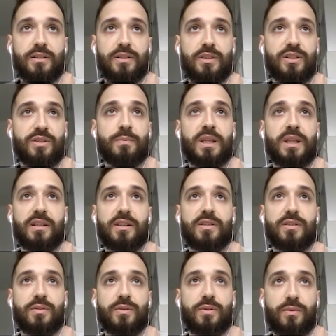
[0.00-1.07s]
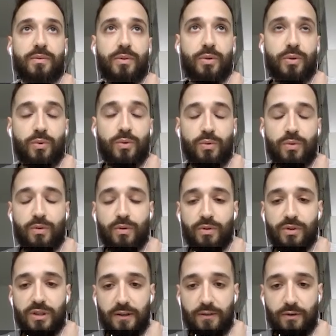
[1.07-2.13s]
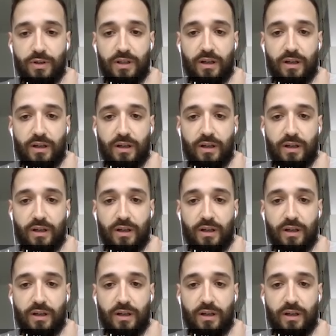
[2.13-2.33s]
just means to consider